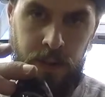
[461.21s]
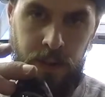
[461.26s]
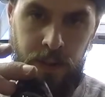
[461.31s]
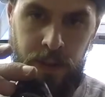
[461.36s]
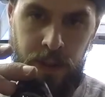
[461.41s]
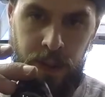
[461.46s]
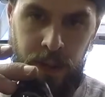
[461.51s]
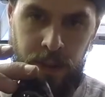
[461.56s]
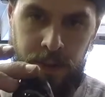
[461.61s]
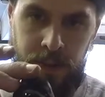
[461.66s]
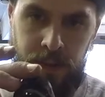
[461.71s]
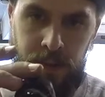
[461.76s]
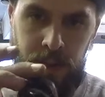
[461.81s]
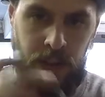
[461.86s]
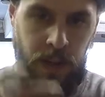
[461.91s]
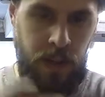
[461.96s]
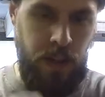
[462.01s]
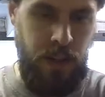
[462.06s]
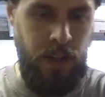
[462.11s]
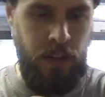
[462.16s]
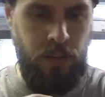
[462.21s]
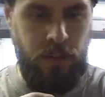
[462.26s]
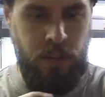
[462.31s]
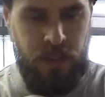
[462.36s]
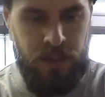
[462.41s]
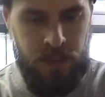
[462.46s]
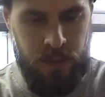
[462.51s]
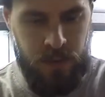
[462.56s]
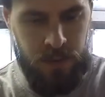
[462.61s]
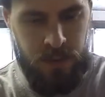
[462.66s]
this. Now the
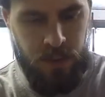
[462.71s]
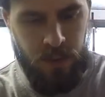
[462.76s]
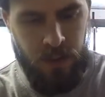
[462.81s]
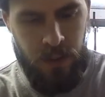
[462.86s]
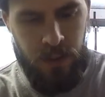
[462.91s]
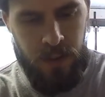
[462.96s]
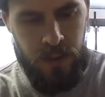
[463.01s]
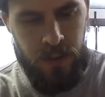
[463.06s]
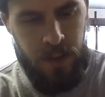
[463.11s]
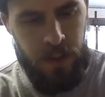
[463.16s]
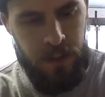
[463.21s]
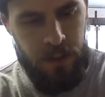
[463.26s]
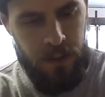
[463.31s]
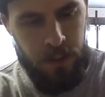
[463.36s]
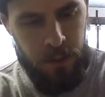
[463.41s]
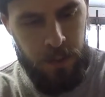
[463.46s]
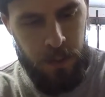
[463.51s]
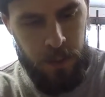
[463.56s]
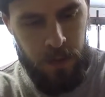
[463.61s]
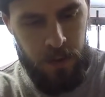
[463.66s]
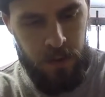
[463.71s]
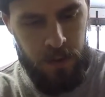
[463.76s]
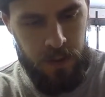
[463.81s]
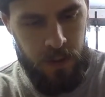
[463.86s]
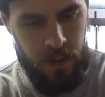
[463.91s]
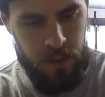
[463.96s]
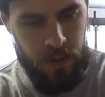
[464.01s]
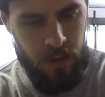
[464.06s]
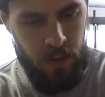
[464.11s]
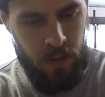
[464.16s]
reason I'm still using this is because
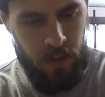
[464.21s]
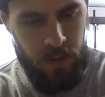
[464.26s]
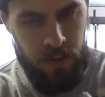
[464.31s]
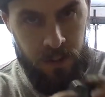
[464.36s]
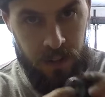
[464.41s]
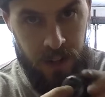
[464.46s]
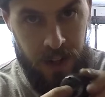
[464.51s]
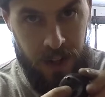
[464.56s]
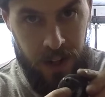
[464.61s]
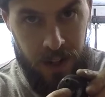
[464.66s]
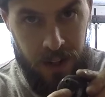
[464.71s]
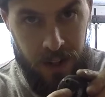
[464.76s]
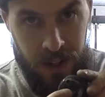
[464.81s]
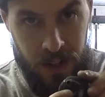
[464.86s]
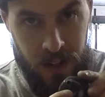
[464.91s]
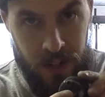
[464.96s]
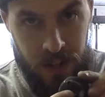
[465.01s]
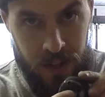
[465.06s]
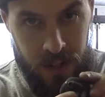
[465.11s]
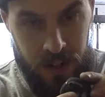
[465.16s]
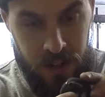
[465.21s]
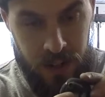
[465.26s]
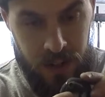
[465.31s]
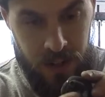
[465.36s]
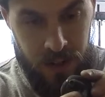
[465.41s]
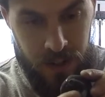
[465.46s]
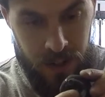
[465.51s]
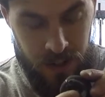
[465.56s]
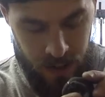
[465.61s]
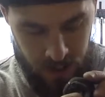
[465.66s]
it's got a flat edge
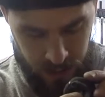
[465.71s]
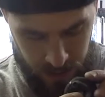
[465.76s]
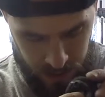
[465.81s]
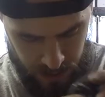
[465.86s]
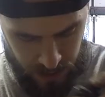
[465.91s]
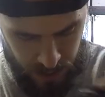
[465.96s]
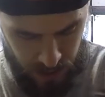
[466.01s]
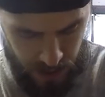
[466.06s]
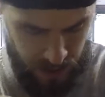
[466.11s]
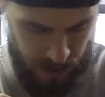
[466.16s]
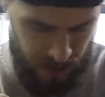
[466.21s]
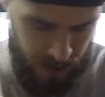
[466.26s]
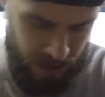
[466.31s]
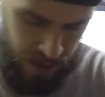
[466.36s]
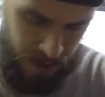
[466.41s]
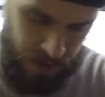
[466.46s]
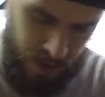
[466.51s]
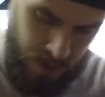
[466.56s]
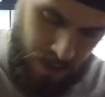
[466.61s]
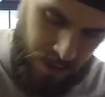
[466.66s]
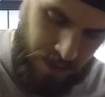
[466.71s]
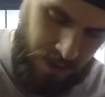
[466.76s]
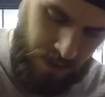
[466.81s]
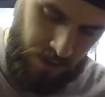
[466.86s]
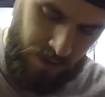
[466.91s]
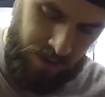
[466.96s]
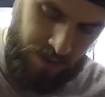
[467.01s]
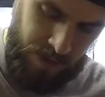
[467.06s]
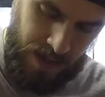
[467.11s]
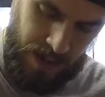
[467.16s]
on it there. It's got
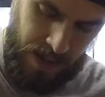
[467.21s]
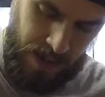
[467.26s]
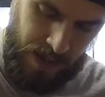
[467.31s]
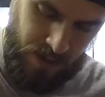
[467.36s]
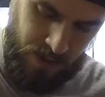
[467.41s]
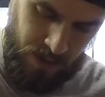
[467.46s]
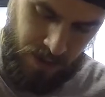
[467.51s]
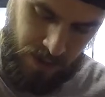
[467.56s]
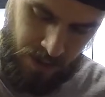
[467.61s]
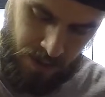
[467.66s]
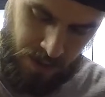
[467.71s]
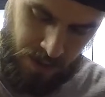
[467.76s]
a flat edge on